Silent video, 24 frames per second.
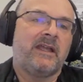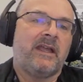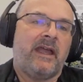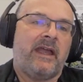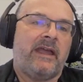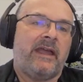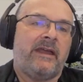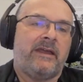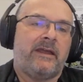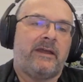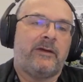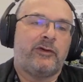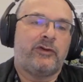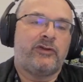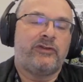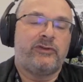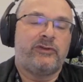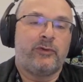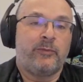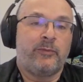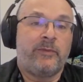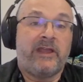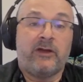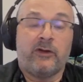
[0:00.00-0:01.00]

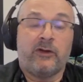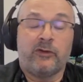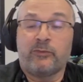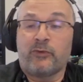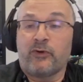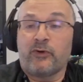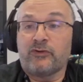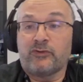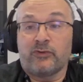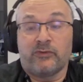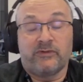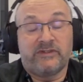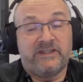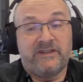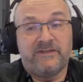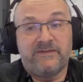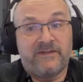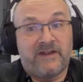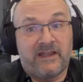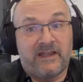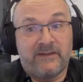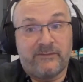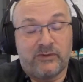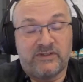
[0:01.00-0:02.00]
You may onboard only
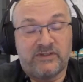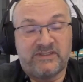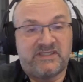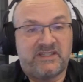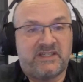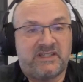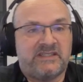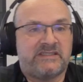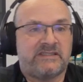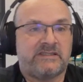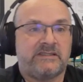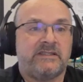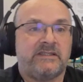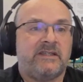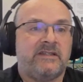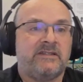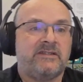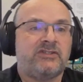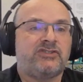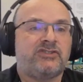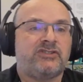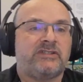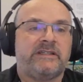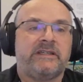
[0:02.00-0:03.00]
5 or 6
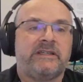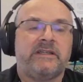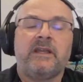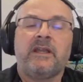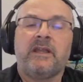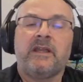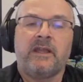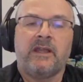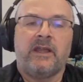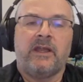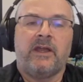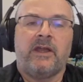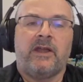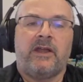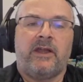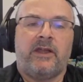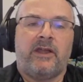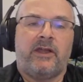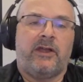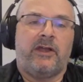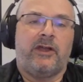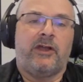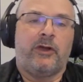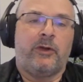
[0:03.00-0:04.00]
initially,
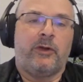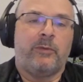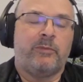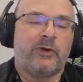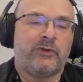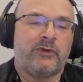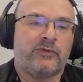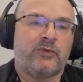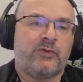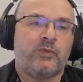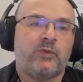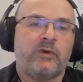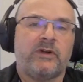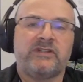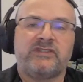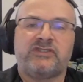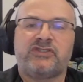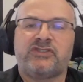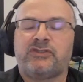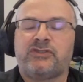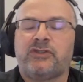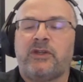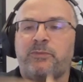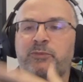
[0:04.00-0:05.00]
but
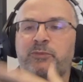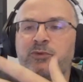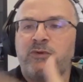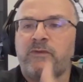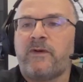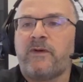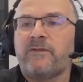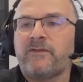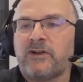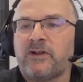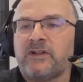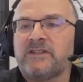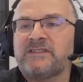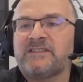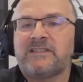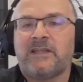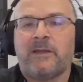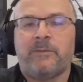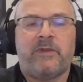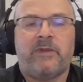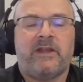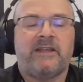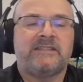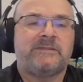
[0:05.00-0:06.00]
once the proof of
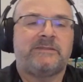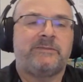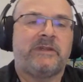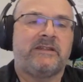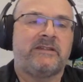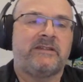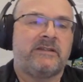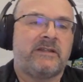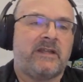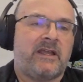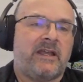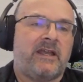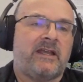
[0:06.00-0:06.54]
concept has been